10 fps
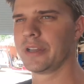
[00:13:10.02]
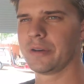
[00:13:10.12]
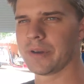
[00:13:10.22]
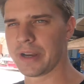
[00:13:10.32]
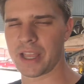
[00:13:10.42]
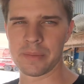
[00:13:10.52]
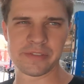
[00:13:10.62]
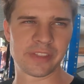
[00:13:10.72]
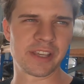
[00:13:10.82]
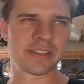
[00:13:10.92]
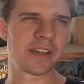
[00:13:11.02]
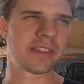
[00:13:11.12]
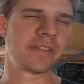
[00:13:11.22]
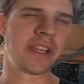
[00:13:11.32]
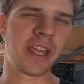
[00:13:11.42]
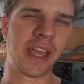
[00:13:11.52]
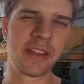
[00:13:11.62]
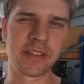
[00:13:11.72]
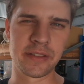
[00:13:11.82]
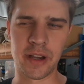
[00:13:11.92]
when it comes to things like the VK
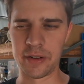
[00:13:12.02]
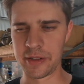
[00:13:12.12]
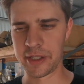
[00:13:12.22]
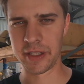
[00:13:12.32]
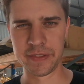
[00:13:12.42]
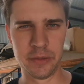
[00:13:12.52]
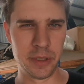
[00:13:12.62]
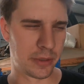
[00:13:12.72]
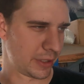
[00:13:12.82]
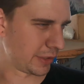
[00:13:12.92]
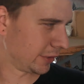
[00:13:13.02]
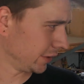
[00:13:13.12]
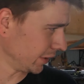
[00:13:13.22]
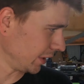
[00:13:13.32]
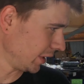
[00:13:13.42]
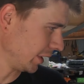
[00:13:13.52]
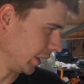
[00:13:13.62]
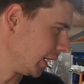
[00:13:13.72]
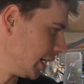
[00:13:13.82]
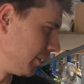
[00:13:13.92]
and the Serrana and stuff, it'll be worth it.
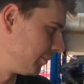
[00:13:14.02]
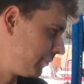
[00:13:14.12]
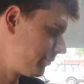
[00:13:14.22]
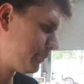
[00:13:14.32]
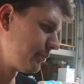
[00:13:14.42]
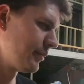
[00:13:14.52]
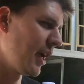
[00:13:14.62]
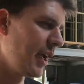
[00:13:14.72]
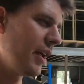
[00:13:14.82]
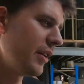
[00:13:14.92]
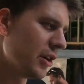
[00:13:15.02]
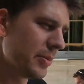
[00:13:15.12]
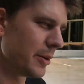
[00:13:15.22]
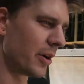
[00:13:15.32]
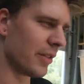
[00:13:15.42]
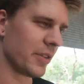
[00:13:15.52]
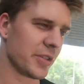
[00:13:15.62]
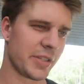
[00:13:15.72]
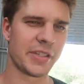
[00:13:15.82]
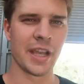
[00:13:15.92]
And it'll be worth it
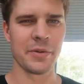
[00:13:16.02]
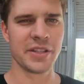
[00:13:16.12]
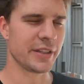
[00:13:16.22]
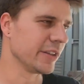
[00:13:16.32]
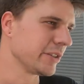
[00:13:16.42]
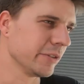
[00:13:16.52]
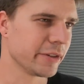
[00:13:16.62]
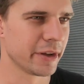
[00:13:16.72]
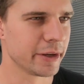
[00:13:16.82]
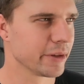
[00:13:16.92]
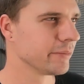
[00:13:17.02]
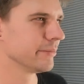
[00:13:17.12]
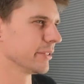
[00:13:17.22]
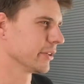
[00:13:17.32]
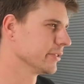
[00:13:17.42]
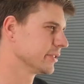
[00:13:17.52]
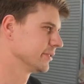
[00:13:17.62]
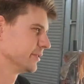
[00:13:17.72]
just to say we did this to a 31, because